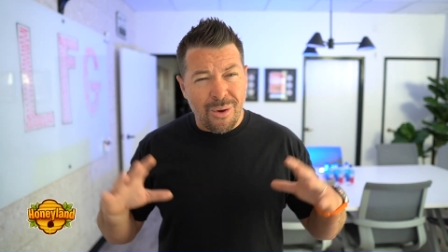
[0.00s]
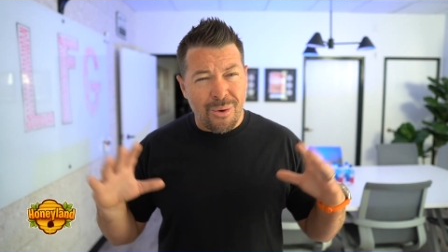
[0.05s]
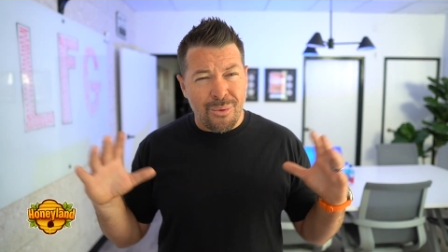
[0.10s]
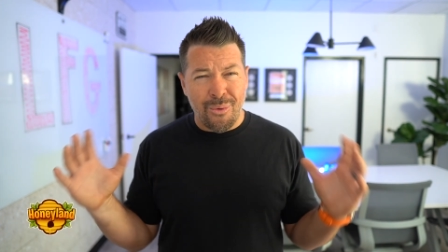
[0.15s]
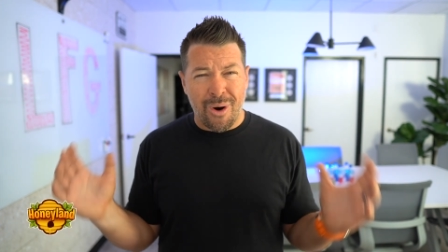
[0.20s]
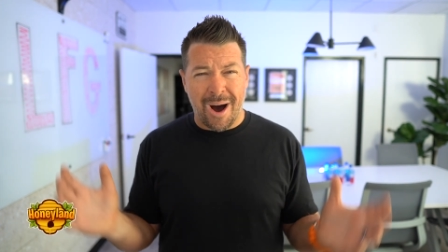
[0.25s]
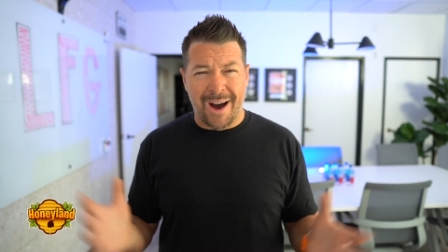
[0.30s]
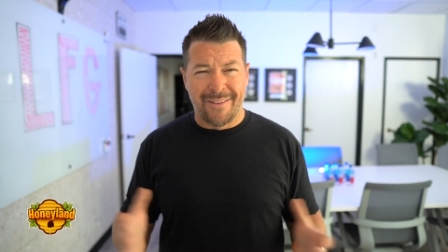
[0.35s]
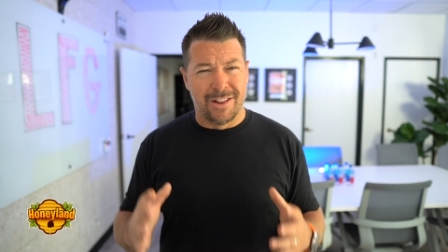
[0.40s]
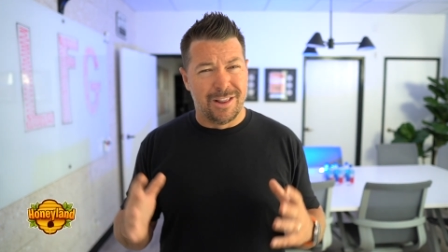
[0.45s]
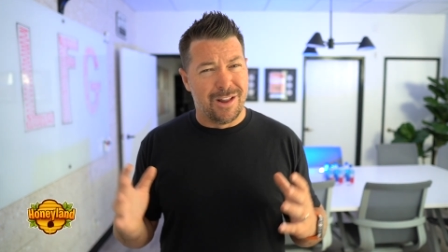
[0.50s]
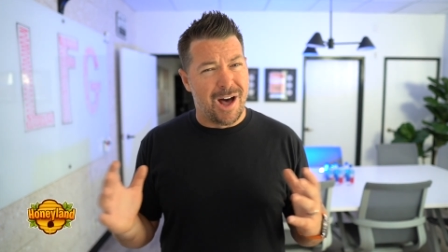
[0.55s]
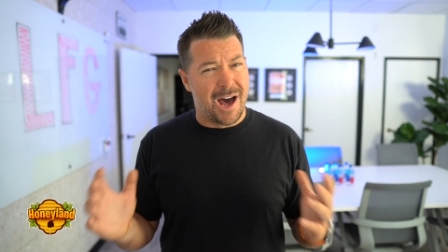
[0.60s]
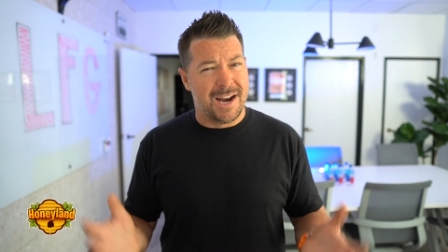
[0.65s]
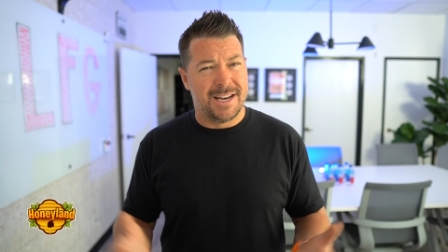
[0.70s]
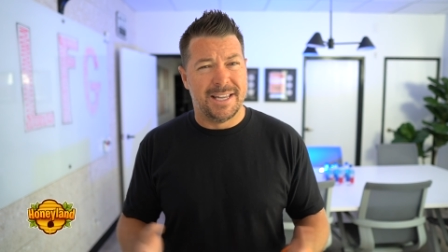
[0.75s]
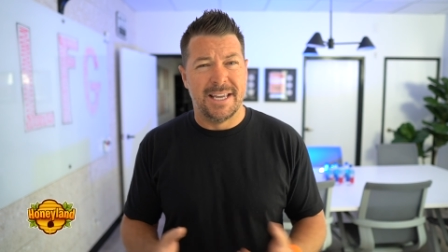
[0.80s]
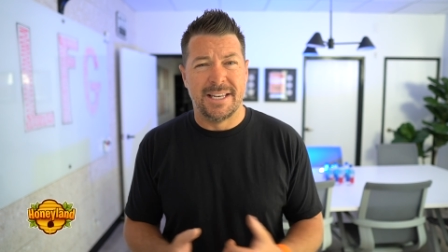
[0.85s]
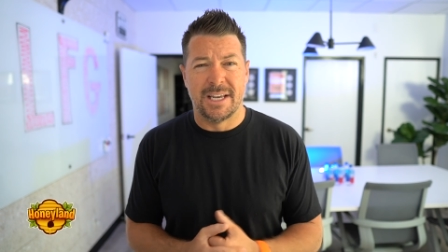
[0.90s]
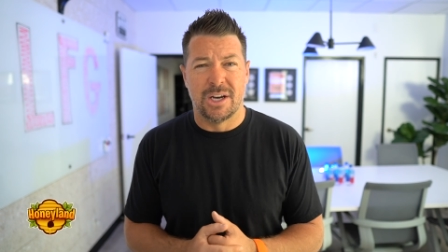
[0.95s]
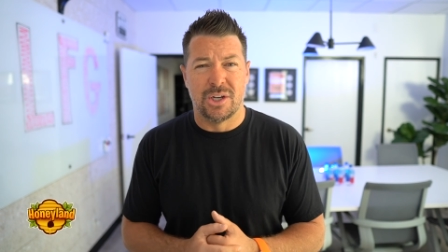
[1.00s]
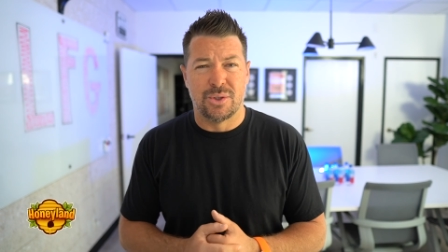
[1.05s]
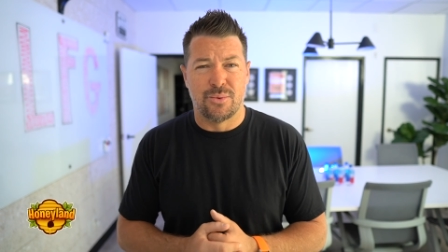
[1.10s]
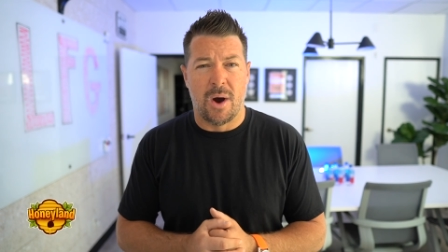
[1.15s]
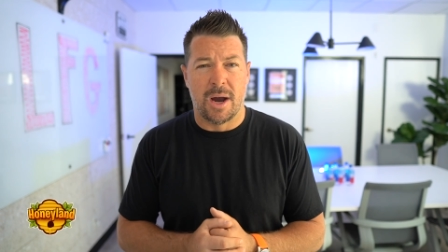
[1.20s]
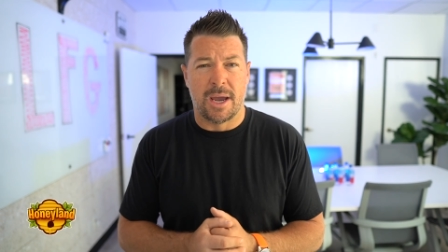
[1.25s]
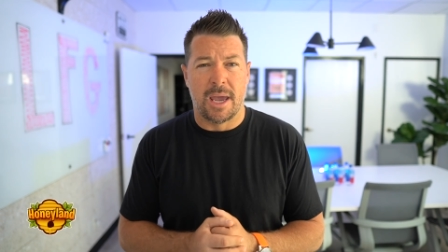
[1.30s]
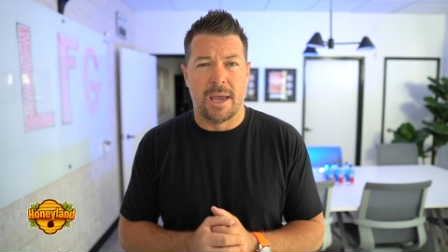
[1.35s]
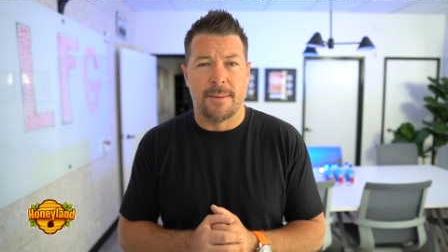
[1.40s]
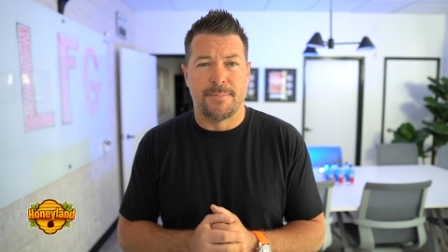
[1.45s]
We'll have a lot of details
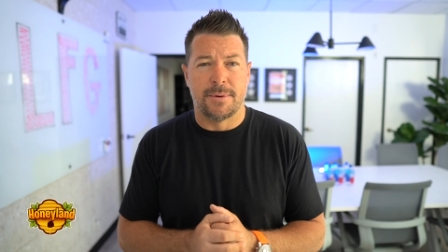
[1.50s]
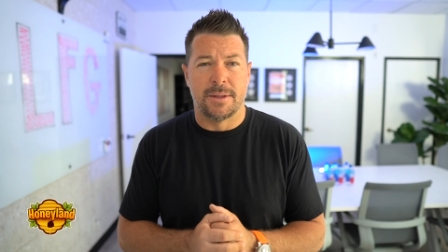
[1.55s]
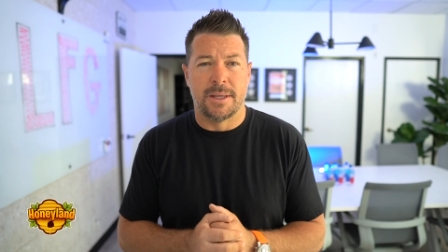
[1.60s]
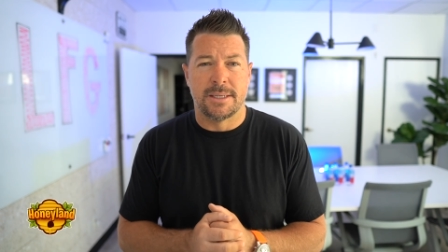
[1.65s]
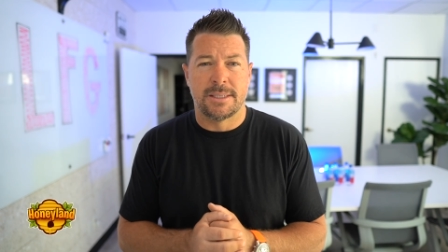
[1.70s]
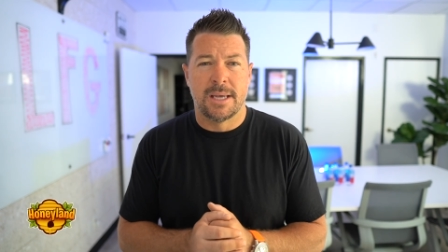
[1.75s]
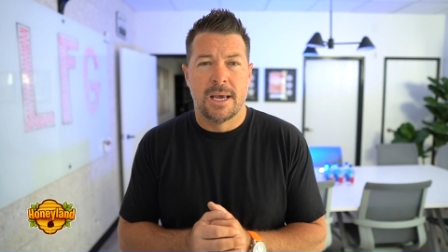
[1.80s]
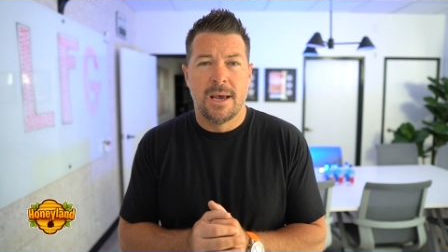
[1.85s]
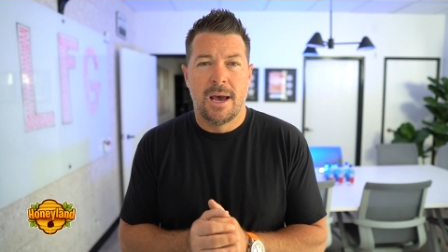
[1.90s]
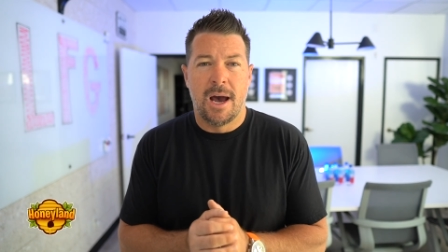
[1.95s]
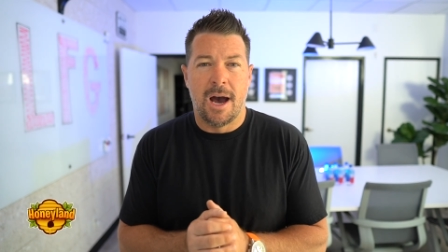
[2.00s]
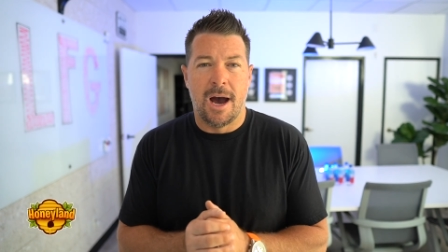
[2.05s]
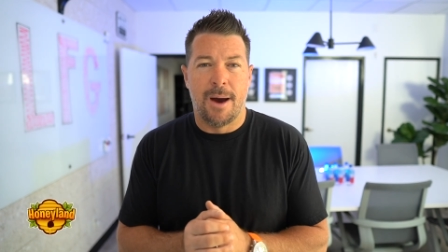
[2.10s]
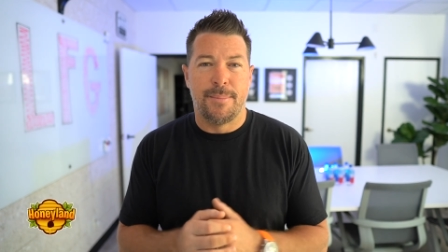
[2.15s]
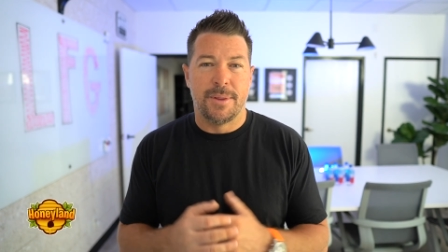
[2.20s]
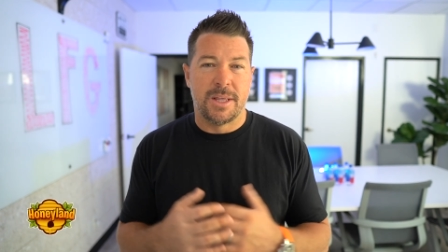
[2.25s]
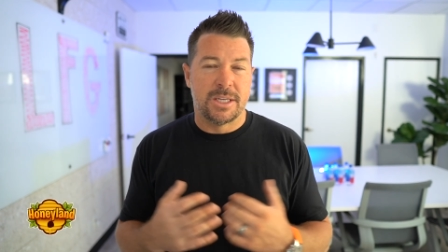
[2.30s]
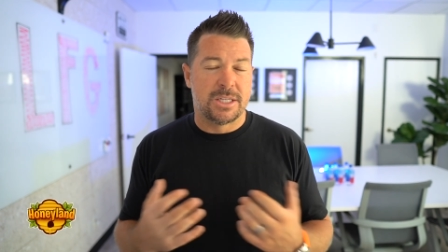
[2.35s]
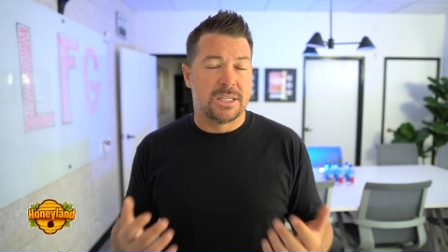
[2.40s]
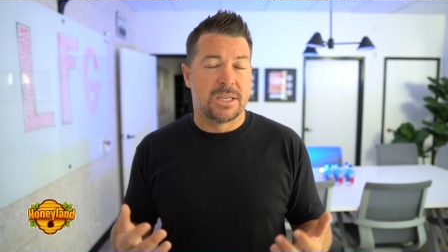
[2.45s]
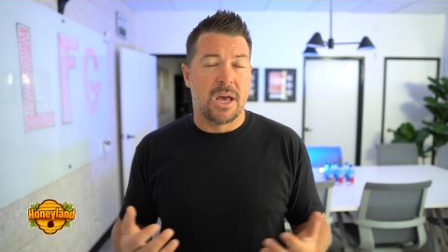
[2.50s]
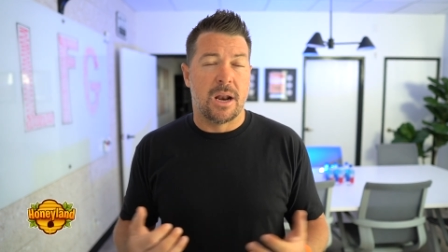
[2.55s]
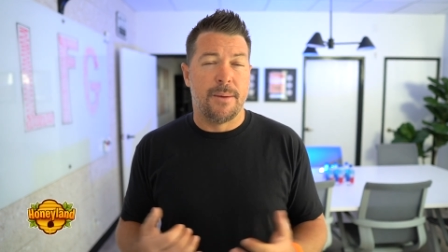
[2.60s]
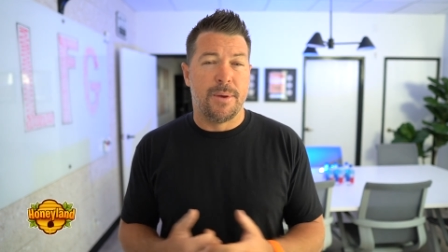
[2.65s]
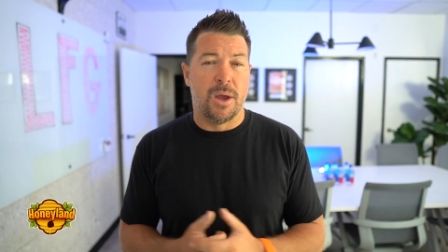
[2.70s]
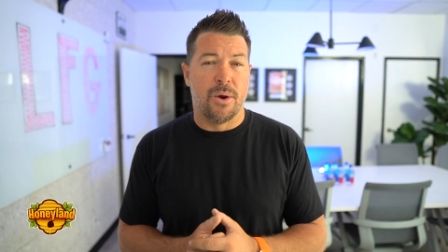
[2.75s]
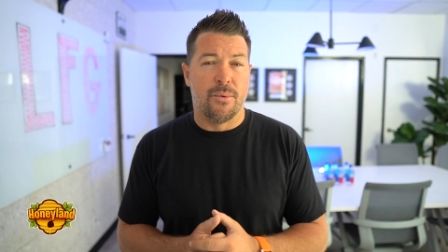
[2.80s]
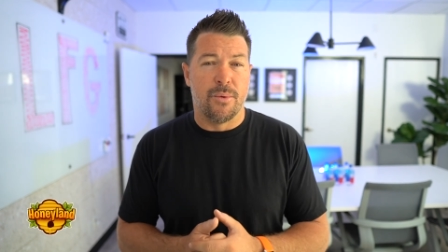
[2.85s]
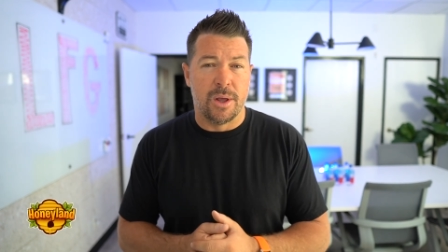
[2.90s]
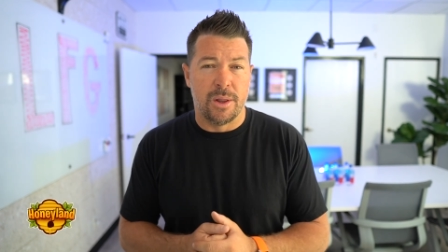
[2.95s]
walking up to this, but this is gonna
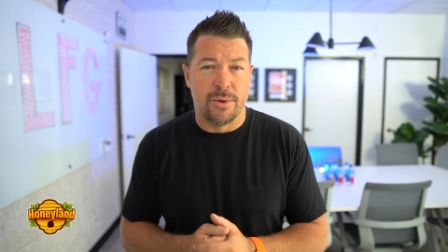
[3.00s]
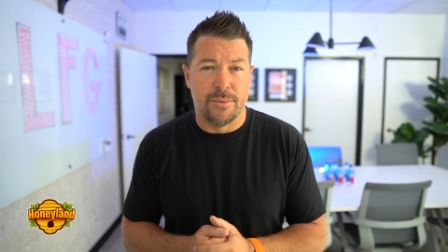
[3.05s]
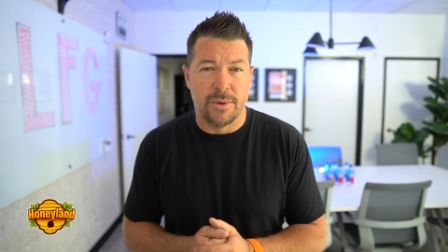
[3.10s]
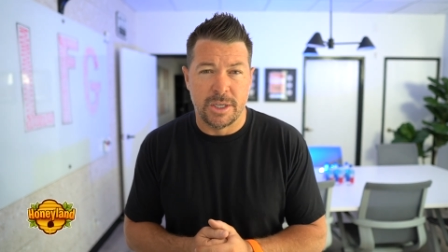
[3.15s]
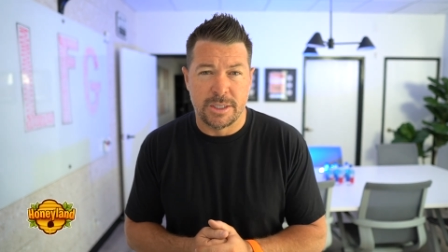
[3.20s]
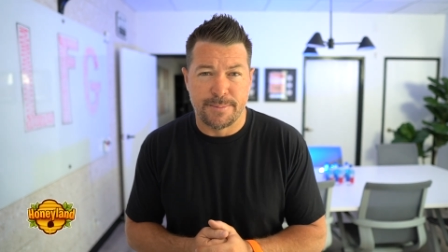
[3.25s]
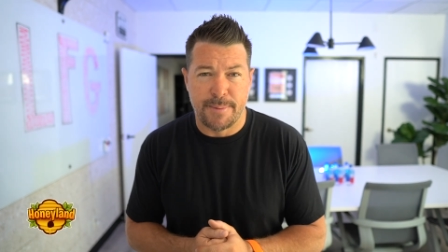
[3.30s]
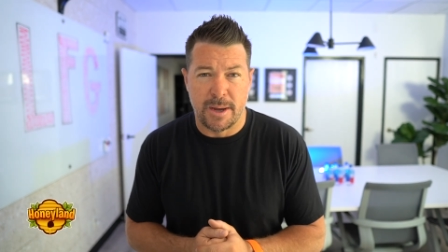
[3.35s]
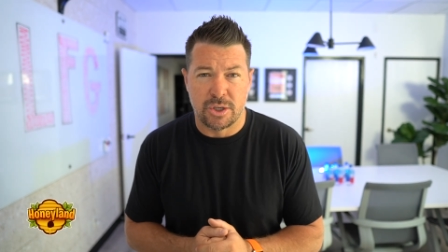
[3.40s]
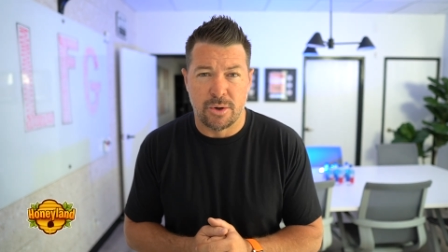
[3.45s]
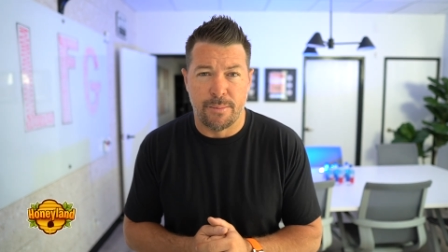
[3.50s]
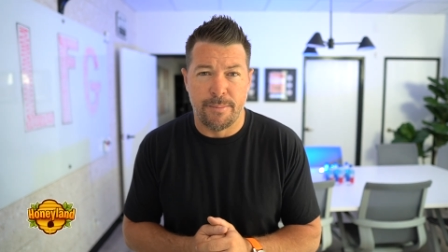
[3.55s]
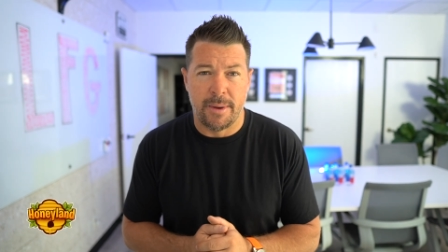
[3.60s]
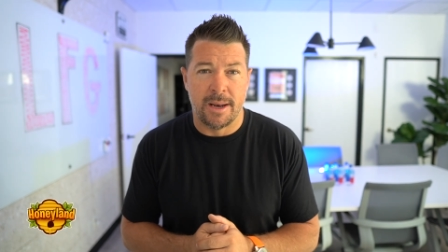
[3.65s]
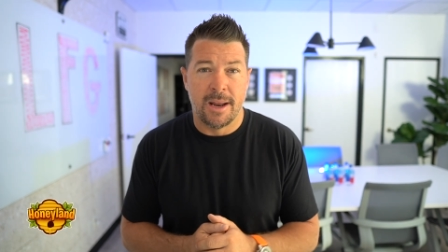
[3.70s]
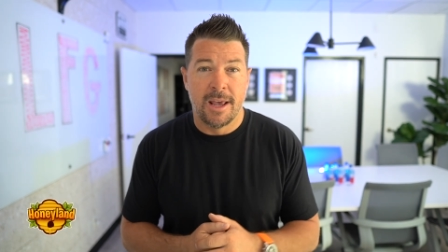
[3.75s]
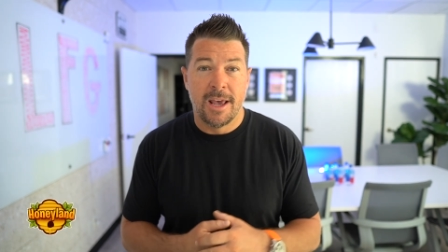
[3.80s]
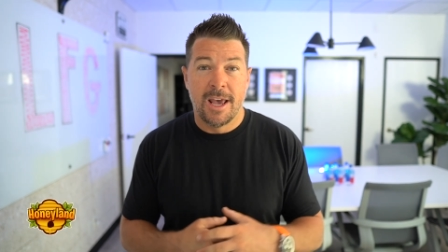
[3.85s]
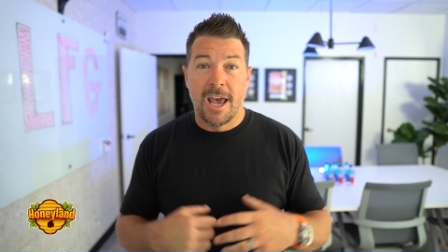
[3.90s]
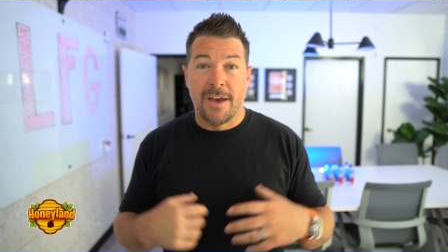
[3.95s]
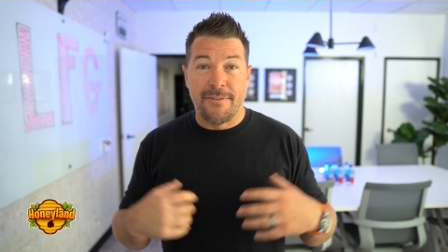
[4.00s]
be a really, really special mint.